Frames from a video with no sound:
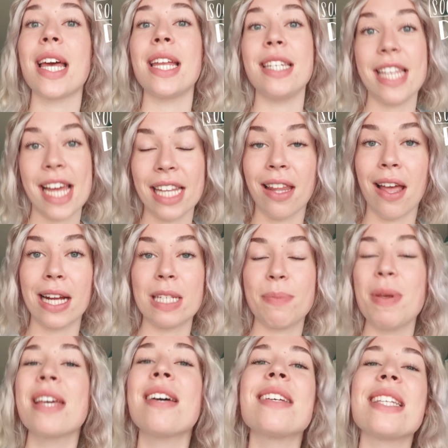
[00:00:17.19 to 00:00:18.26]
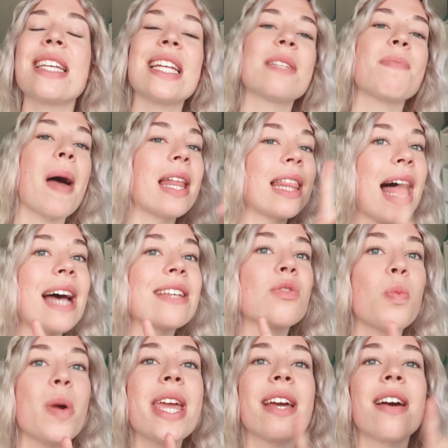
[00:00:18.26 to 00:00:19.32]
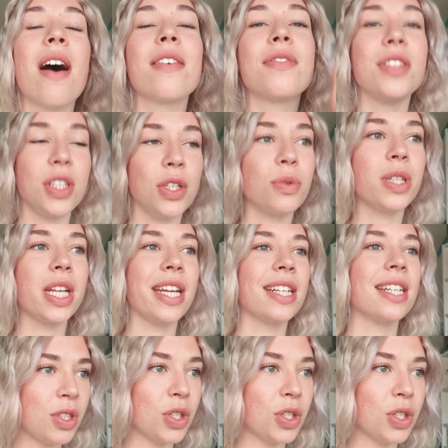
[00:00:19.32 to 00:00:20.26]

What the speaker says: and deadlines because it is my last week of uni.